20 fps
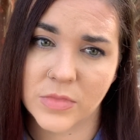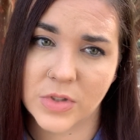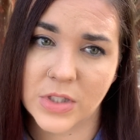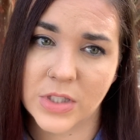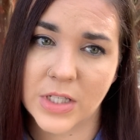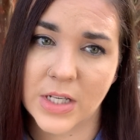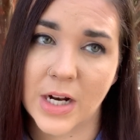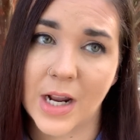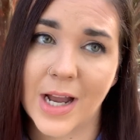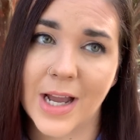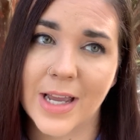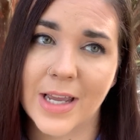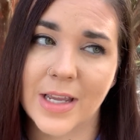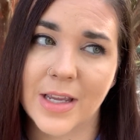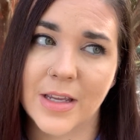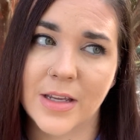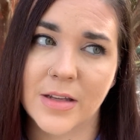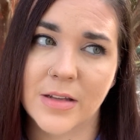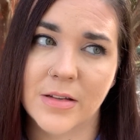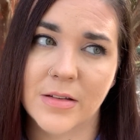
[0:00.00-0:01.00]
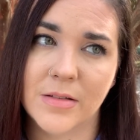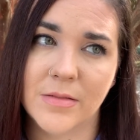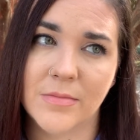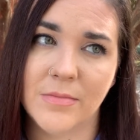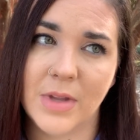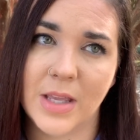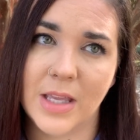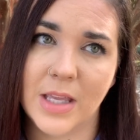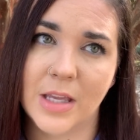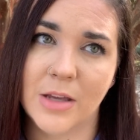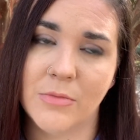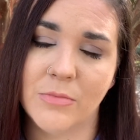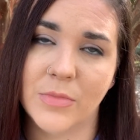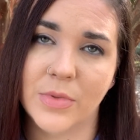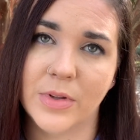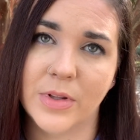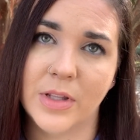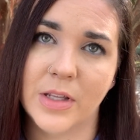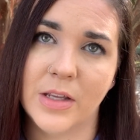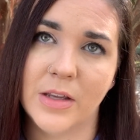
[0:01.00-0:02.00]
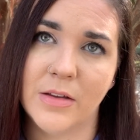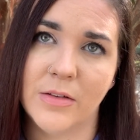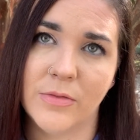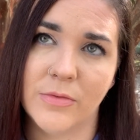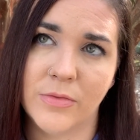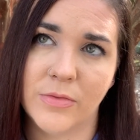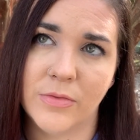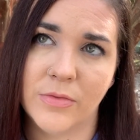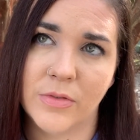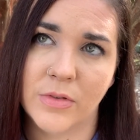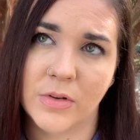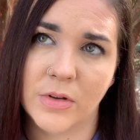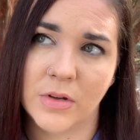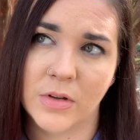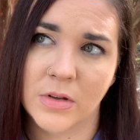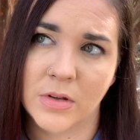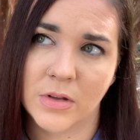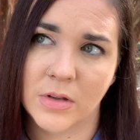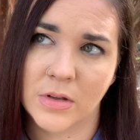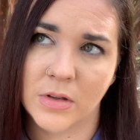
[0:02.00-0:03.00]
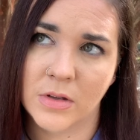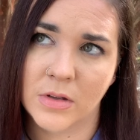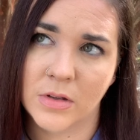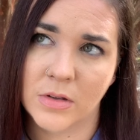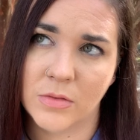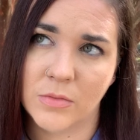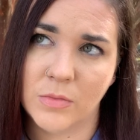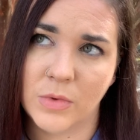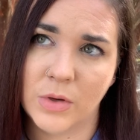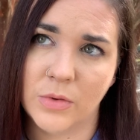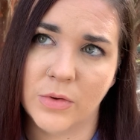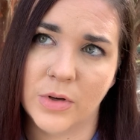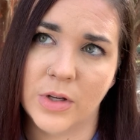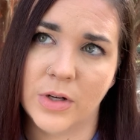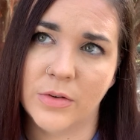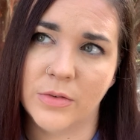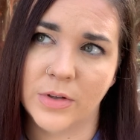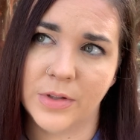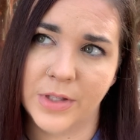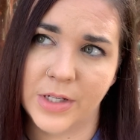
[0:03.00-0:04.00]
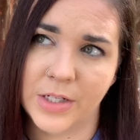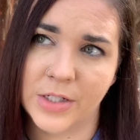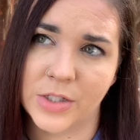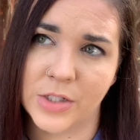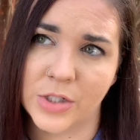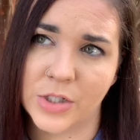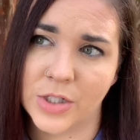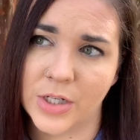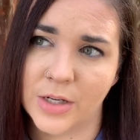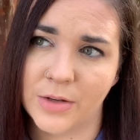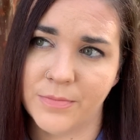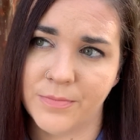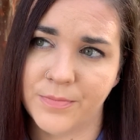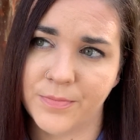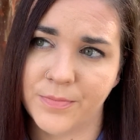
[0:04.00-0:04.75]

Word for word: Did I make him believe we were in a relationship?